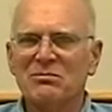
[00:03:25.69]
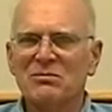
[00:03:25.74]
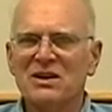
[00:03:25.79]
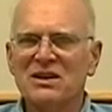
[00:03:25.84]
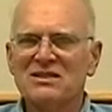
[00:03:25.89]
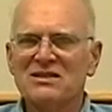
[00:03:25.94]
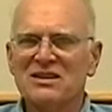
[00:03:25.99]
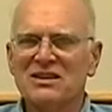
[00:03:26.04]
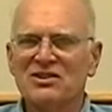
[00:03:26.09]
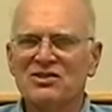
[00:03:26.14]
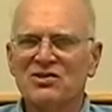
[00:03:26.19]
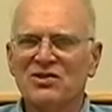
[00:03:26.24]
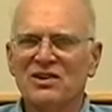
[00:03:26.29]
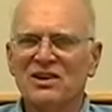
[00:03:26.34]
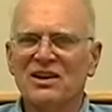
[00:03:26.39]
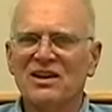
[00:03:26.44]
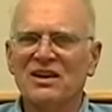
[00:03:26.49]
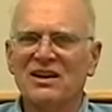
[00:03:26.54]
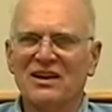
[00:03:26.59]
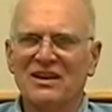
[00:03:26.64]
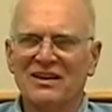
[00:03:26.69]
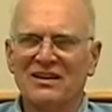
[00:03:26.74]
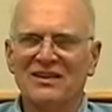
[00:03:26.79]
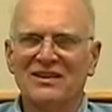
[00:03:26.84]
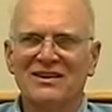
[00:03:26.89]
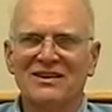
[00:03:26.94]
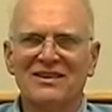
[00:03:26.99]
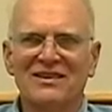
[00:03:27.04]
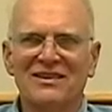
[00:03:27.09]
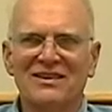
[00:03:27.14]
basic training,
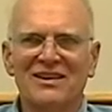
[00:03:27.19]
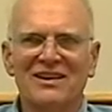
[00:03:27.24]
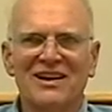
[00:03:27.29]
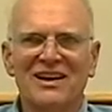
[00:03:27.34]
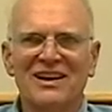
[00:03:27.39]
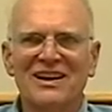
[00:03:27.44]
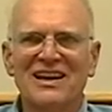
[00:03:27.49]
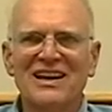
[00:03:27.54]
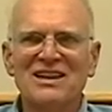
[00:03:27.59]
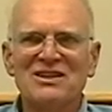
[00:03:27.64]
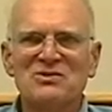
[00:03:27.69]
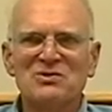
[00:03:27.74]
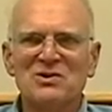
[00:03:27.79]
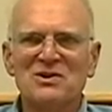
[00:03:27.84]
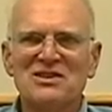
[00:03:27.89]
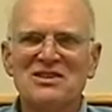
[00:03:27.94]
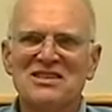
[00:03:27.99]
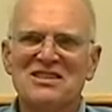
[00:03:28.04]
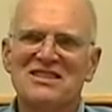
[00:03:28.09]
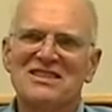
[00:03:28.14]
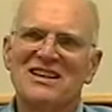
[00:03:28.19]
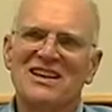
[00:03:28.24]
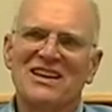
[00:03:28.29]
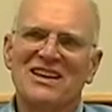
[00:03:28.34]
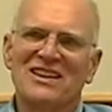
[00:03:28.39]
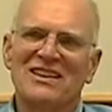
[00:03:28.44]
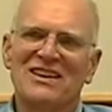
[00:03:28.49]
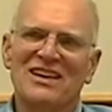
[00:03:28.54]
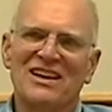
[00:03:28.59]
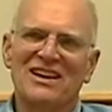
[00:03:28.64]
you know, and a lot of guys were just
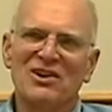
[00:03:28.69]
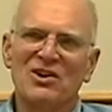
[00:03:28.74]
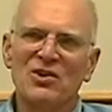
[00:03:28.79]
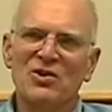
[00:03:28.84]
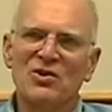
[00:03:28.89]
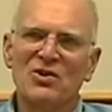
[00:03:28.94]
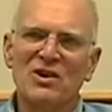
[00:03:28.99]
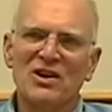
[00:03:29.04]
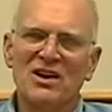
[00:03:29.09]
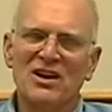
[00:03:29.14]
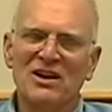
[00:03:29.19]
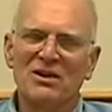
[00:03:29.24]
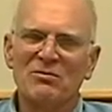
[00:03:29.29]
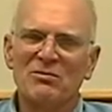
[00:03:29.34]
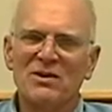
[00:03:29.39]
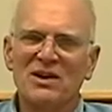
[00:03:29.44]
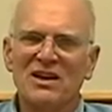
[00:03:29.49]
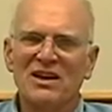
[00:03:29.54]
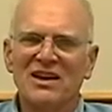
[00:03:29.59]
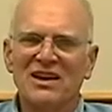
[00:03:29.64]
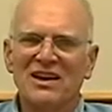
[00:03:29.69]
taking that ho hum